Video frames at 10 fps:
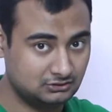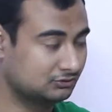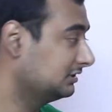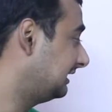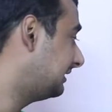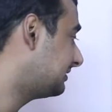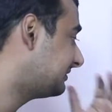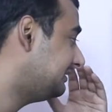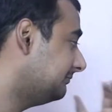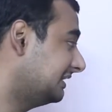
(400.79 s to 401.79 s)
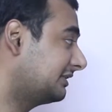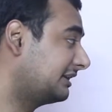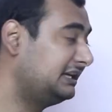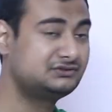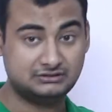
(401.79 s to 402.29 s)
lower latency better
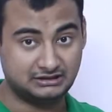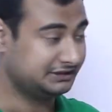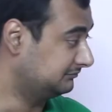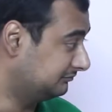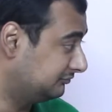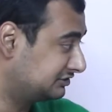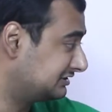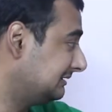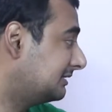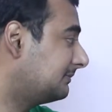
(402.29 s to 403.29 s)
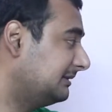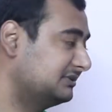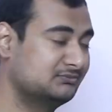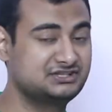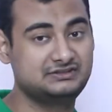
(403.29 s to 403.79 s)
range again slimmer pipe
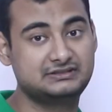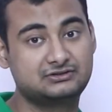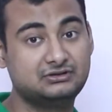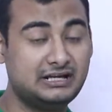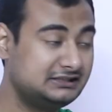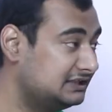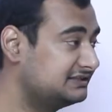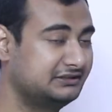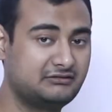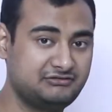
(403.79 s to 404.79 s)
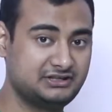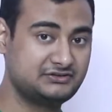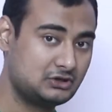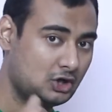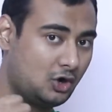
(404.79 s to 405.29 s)
is much easier to do and less interference